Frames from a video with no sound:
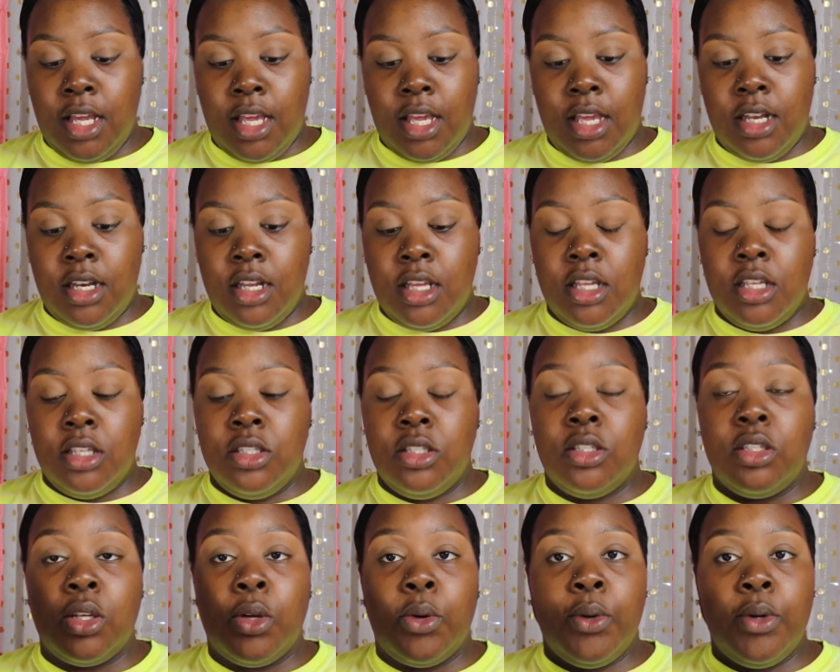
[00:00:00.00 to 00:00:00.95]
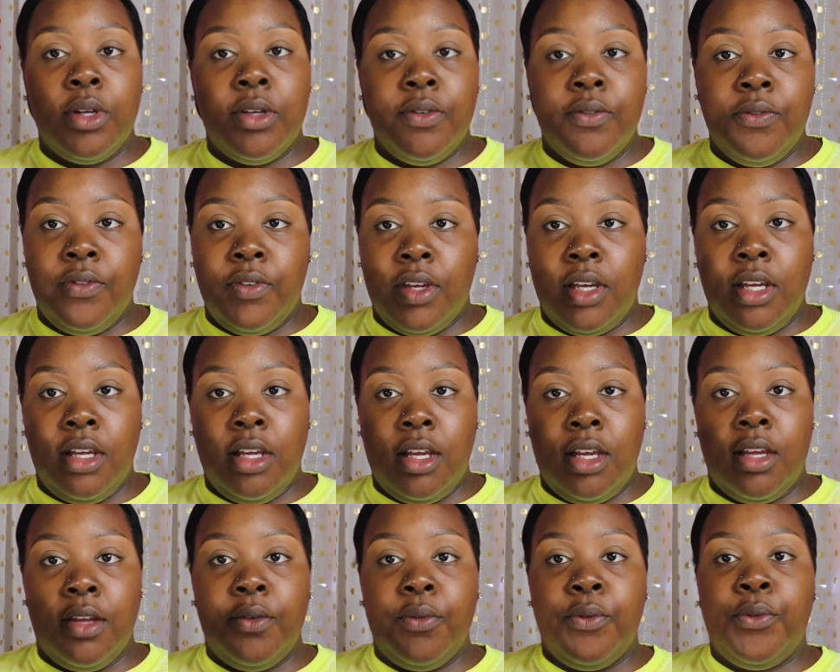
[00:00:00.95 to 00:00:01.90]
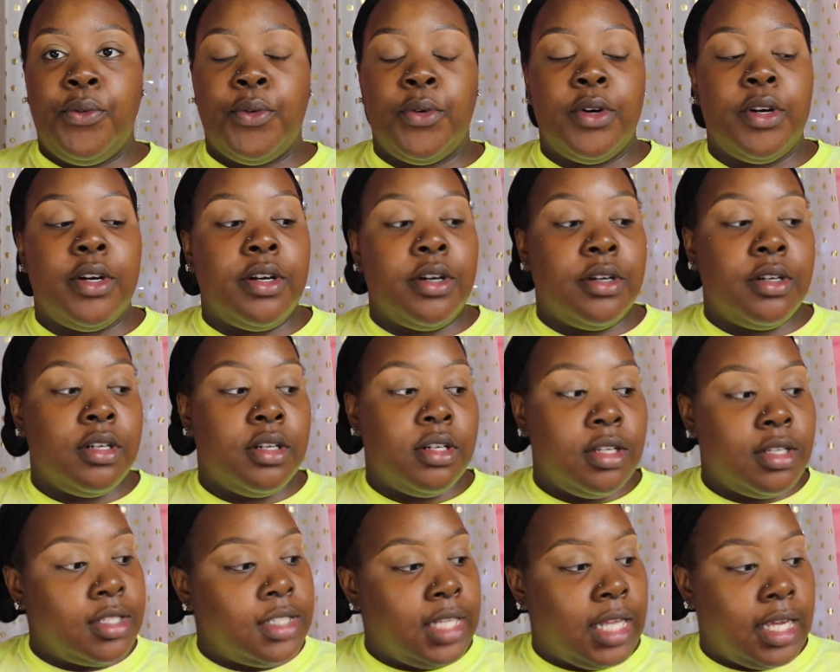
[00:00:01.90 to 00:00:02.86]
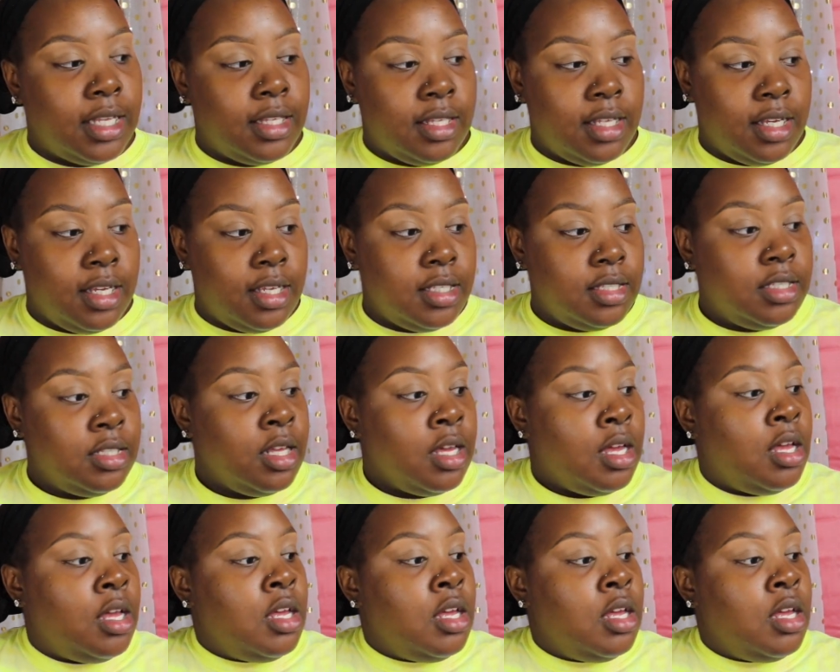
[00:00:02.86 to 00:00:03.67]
and it's so convenient for looks like these.